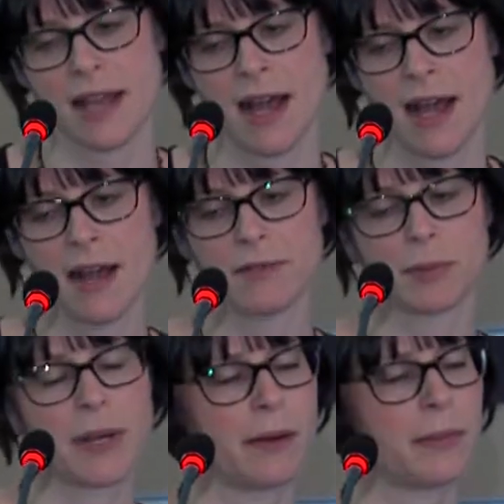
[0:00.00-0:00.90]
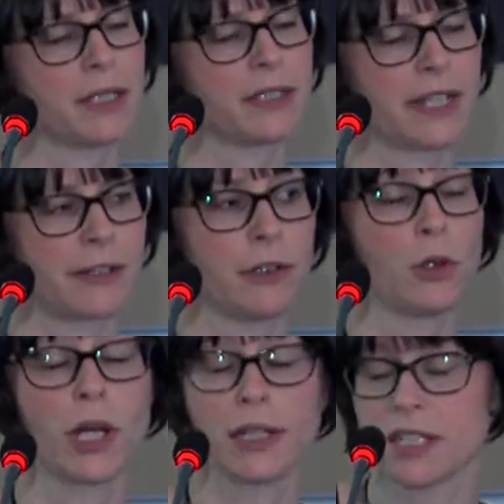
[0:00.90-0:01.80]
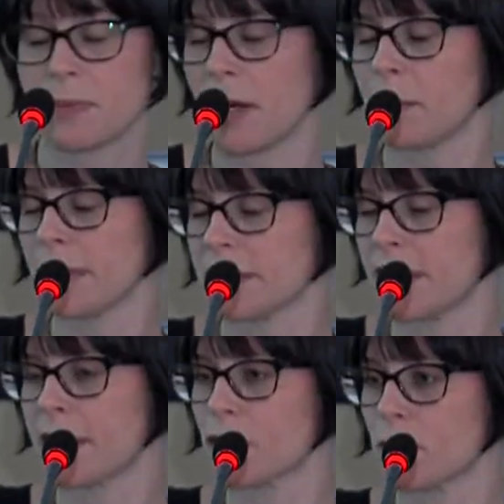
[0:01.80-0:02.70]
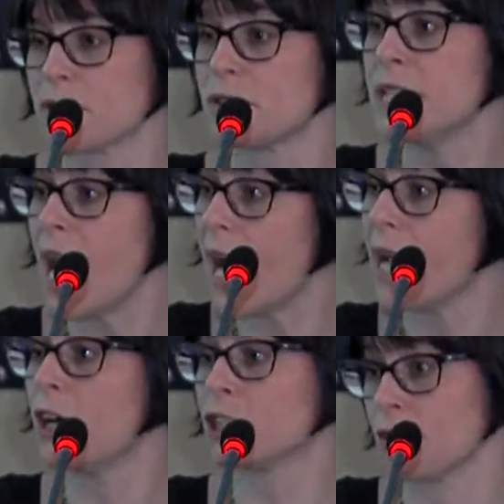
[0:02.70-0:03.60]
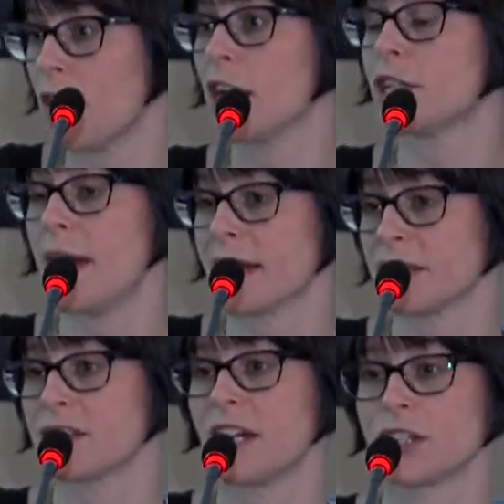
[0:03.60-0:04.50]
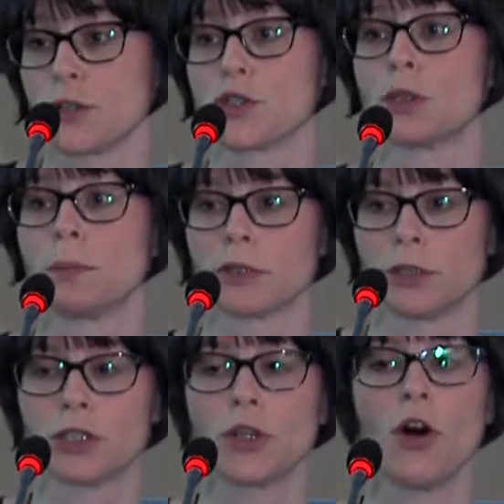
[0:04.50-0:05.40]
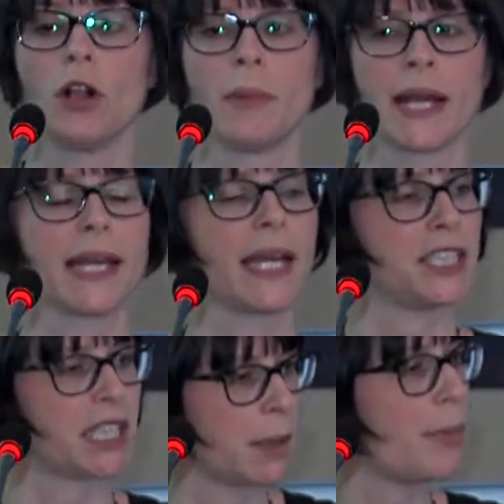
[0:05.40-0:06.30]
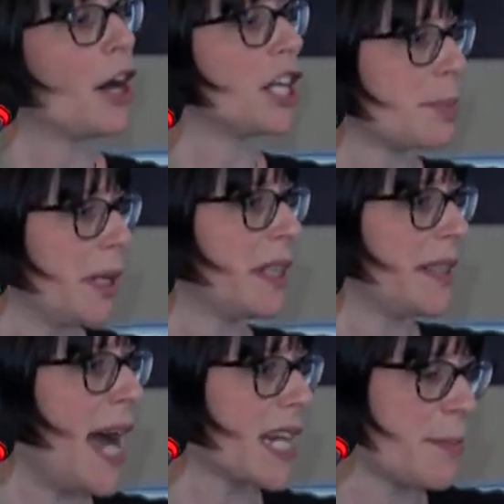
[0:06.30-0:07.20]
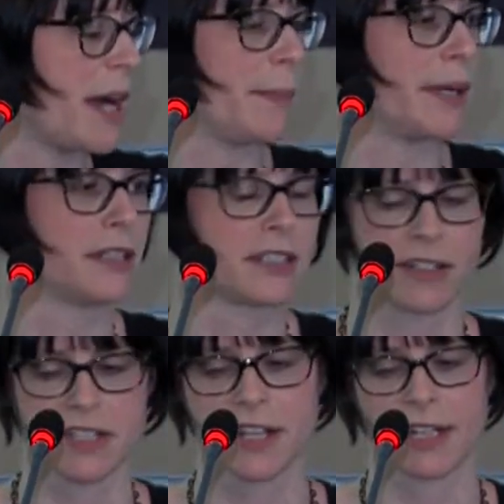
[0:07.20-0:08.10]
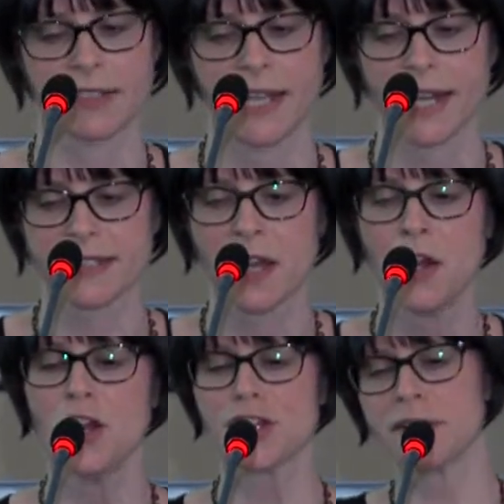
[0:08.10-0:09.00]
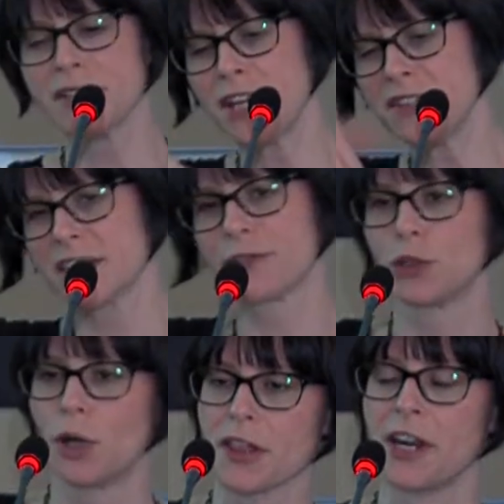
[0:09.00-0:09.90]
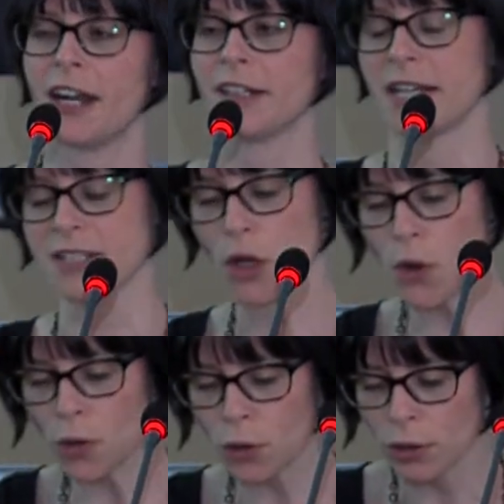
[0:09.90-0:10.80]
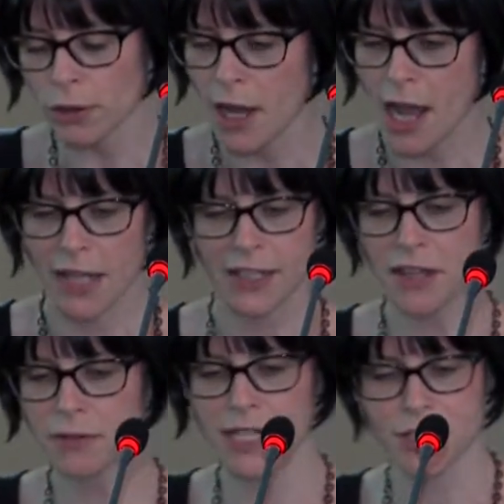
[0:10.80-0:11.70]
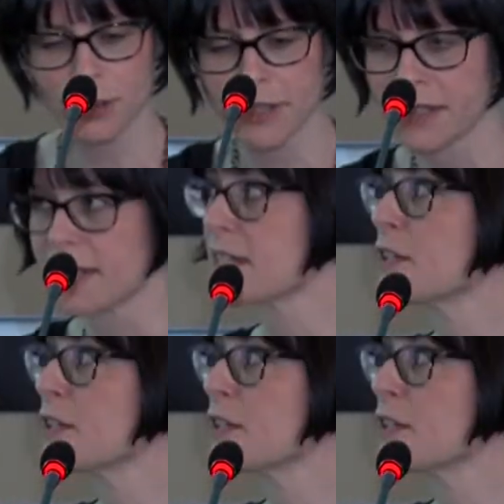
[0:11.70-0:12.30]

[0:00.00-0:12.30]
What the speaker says: where Loyalist paramilitary groups today are trying to exercise social control by engaging in punishment attacks, paramilitary style attacks. So we've done this for Northern Ireland as a whole. Another way to look at this is